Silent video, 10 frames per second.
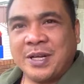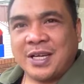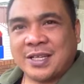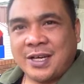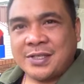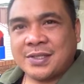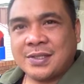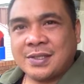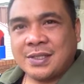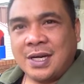me luck, guys.
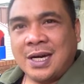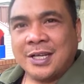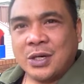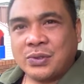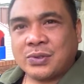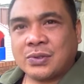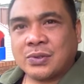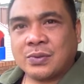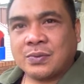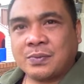Adios.